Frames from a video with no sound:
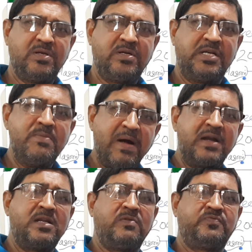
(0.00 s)

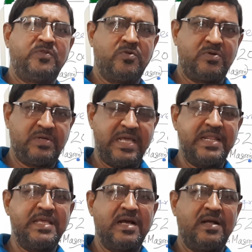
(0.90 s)
demand of your
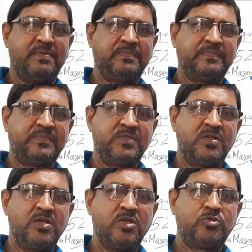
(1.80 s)
area.
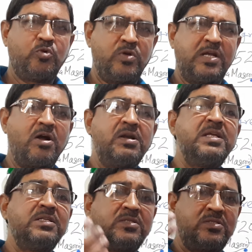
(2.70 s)
So
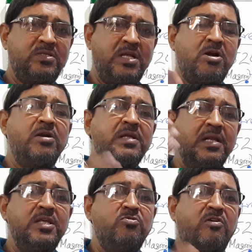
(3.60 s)

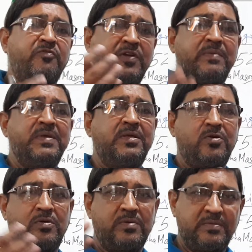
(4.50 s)
accordingly you are framing
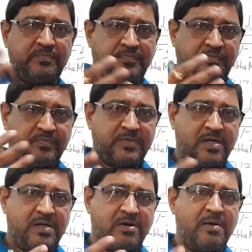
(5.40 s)
your
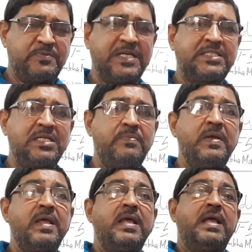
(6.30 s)
objective,
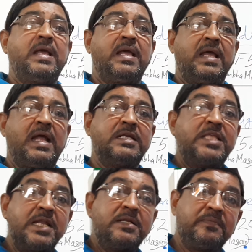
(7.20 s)
and
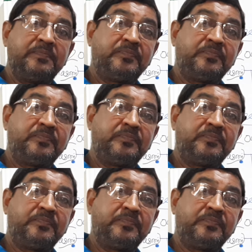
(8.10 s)
then